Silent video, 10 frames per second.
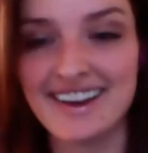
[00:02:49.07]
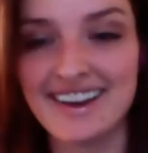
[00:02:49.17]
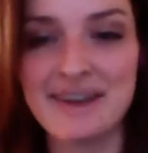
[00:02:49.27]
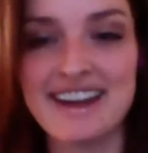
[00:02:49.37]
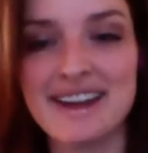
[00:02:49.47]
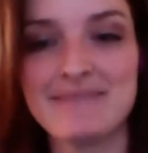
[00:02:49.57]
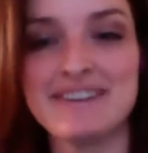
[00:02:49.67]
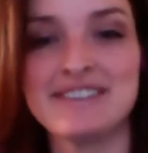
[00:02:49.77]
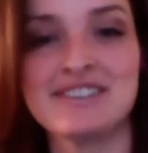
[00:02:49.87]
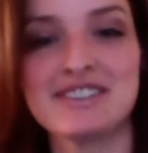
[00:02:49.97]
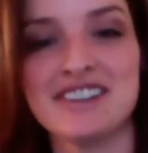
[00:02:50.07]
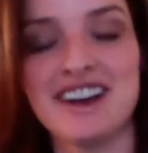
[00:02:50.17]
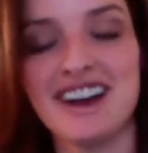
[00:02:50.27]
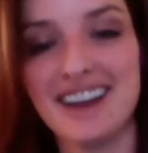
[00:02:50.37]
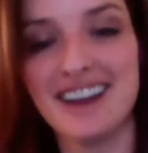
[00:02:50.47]
my name is
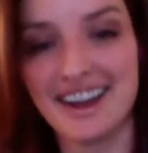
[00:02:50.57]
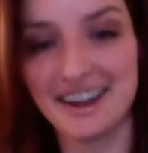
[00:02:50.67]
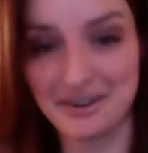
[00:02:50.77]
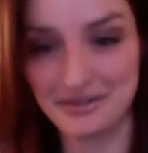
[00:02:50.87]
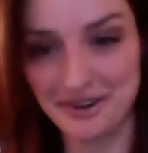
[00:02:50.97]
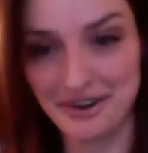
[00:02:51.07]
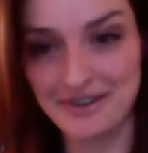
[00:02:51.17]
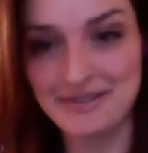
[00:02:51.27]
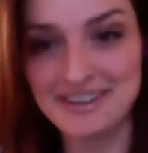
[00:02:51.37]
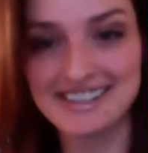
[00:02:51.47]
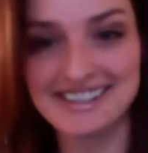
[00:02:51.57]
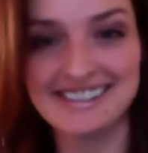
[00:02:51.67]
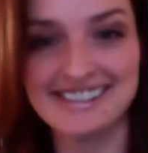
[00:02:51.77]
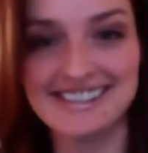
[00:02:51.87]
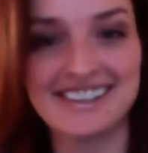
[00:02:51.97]
Shalon Ironroad, which is
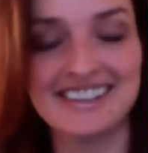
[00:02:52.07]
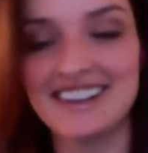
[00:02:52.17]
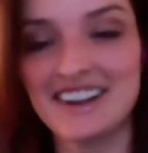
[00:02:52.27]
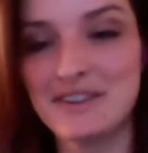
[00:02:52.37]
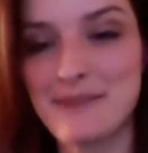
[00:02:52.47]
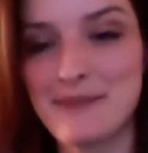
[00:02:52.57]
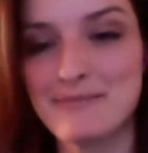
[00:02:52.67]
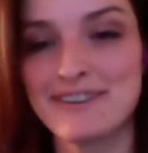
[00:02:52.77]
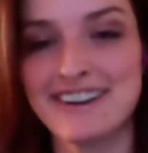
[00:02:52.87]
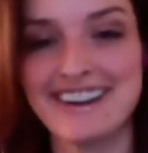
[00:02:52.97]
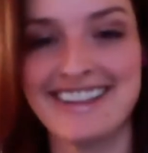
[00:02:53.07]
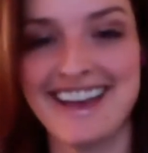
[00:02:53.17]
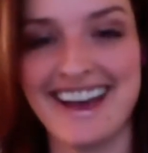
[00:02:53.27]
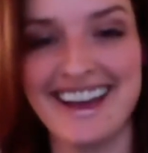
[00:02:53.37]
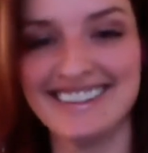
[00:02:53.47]
good luck remembering
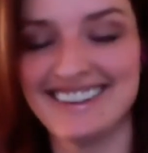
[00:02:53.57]
that.